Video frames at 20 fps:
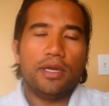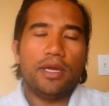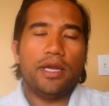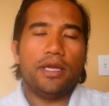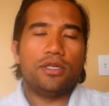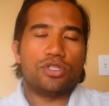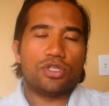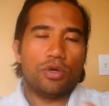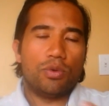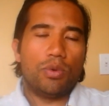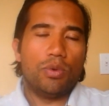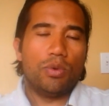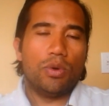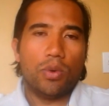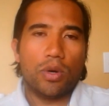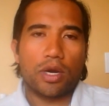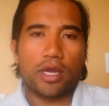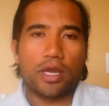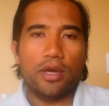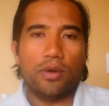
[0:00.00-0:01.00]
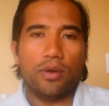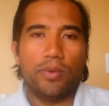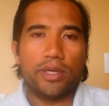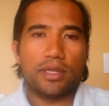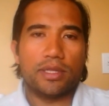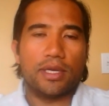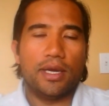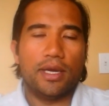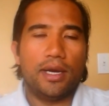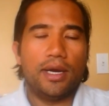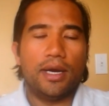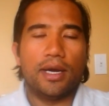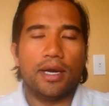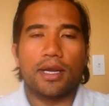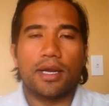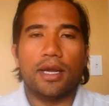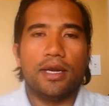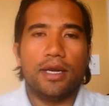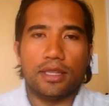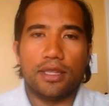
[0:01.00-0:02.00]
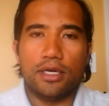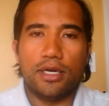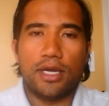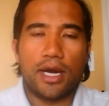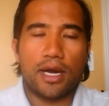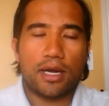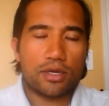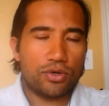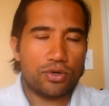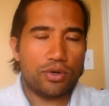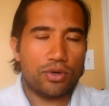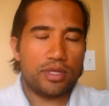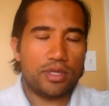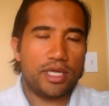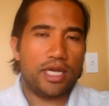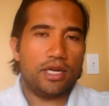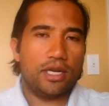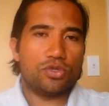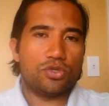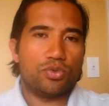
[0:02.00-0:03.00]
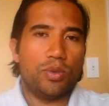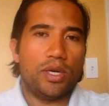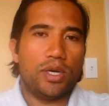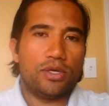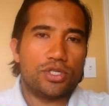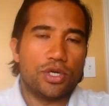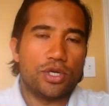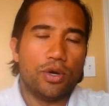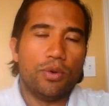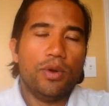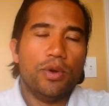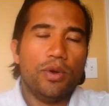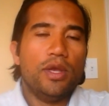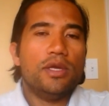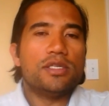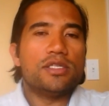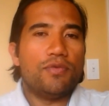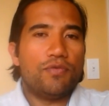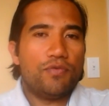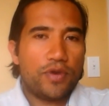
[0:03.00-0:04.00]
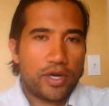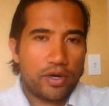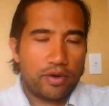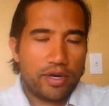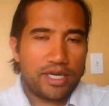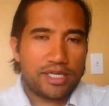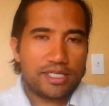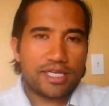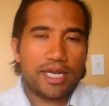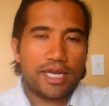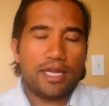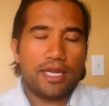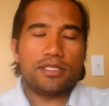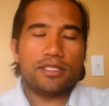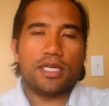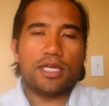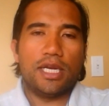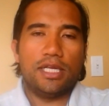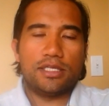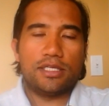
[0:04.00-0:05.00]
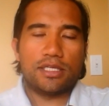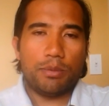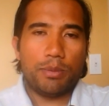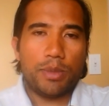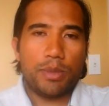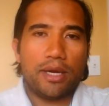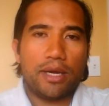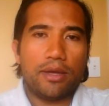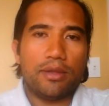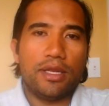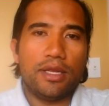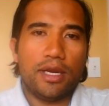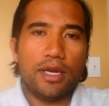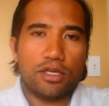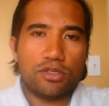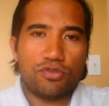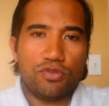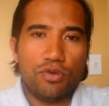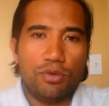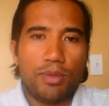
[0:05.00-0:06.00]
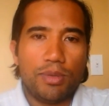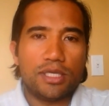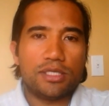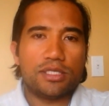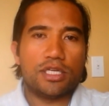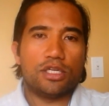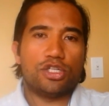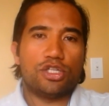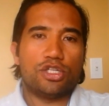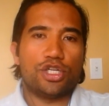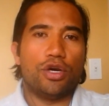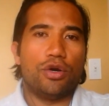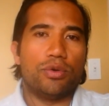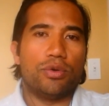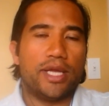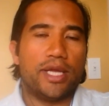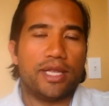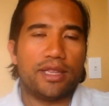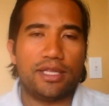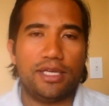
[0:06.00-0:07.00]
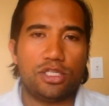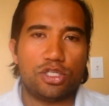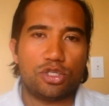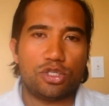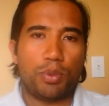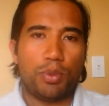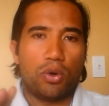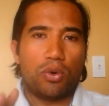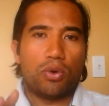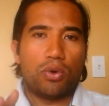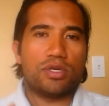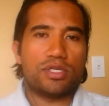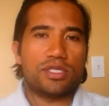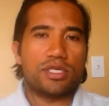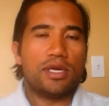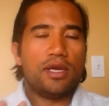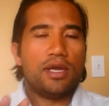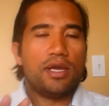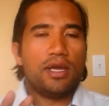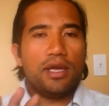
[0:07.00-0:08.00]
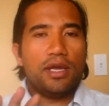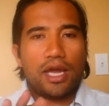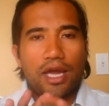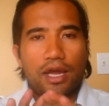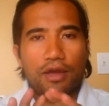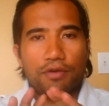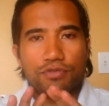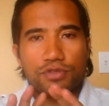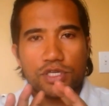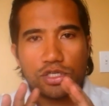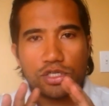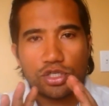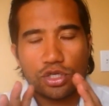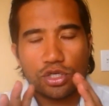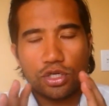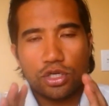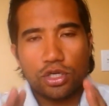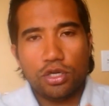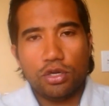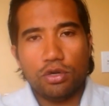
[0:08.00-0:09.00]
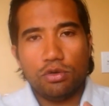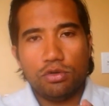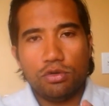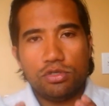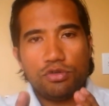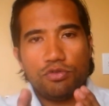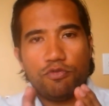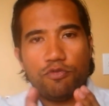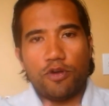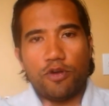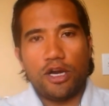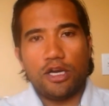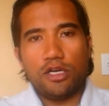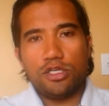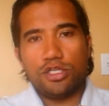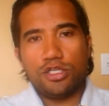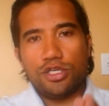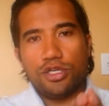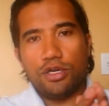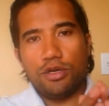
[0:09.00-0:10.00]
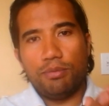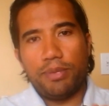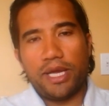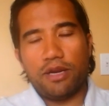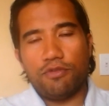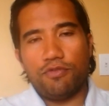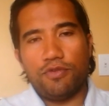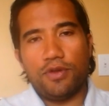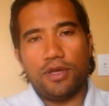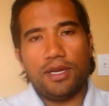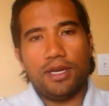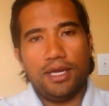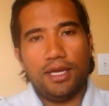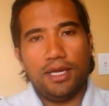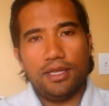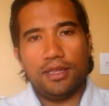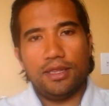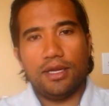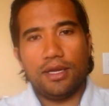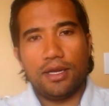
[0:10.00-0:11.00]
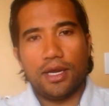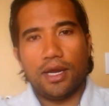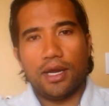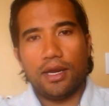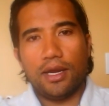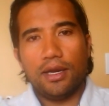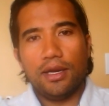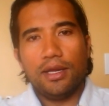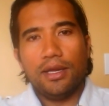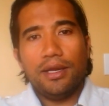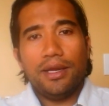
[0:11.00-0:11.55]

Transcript: And so we're working with another doctor on that as well. So some very exciting studies coming out in the next few months that show that these spores have such a huge functional benefit in the gut.